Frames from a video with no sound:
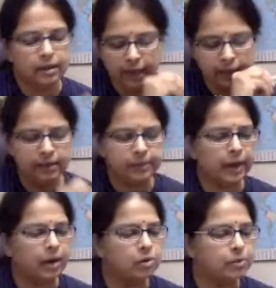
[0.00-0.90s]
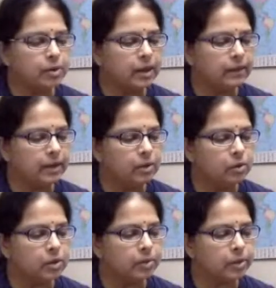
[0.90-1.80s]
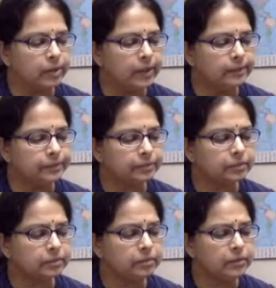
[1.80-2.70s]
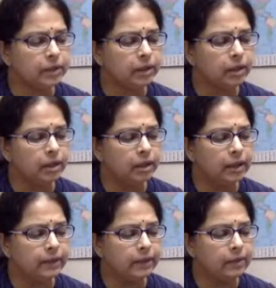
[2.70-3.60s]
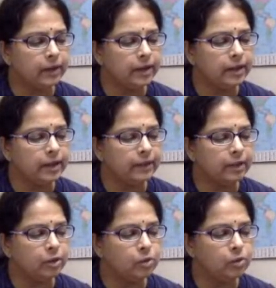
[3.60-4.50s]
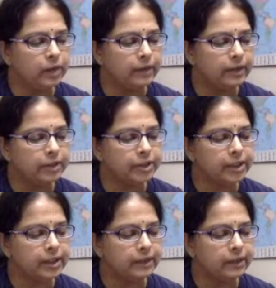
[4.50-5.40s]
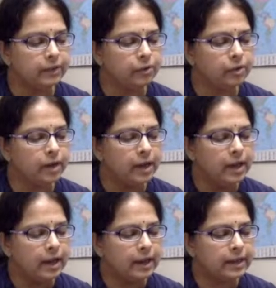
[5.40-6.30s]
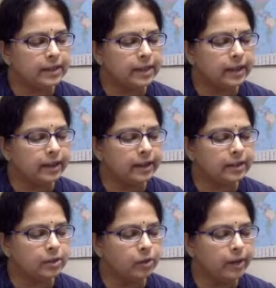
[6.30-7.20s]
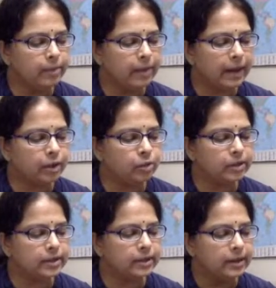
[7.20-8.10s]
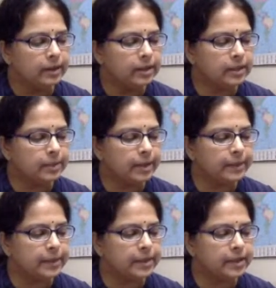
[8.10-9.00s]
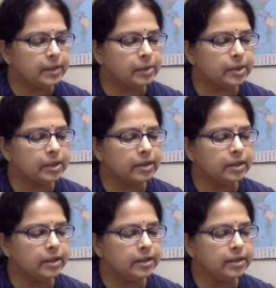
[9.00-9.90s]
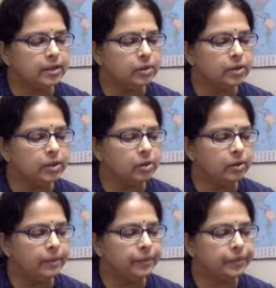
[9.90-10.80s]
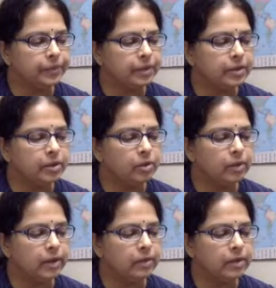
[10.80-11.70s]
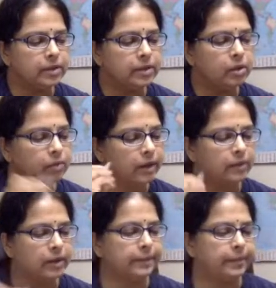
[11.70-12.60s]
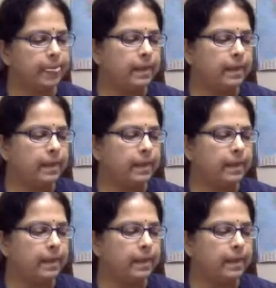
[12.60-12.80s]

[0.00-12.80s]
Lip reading: the output level goes between level 1, level 2, level 3, level 4, and let's say it is going back to this. This may represent, as we said earlier, 0, 0, 0, 1, 1, 0, 1, 1.